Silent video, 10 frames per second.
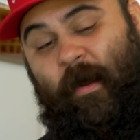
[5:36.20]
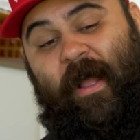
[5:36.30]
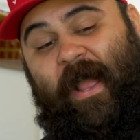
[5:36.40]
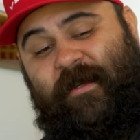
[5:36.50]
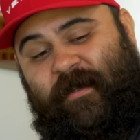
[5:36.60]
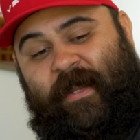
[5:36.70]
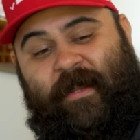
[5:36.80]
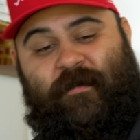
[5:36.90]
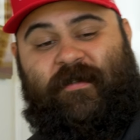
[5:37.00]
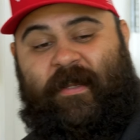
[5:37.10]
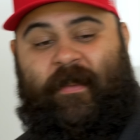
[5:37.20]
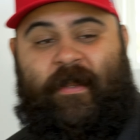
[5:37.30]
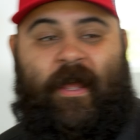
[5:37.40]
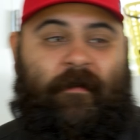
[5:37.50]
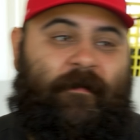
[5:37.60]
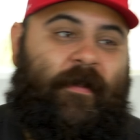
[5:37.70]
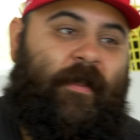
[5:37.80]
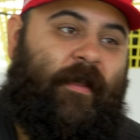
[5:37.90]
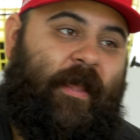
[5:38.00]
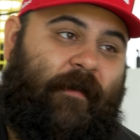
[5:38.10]
Well, actually, interestingly enough, you know what I
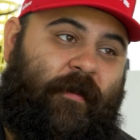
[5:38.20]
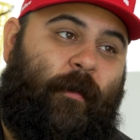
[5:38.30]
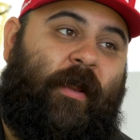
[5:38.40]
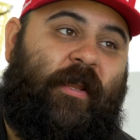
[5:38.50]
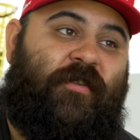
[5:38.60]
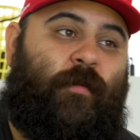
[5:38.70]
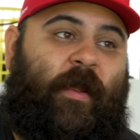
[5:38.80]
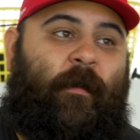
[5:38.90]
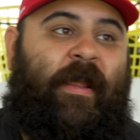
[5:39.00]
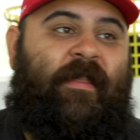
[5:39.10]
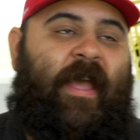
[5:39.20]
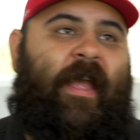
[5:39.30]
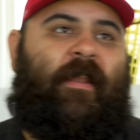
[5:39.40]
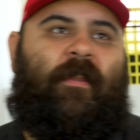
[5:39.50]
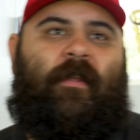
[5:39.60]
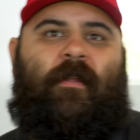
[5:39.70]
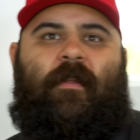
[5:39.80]
mean. Like, if you were going to swing weight that,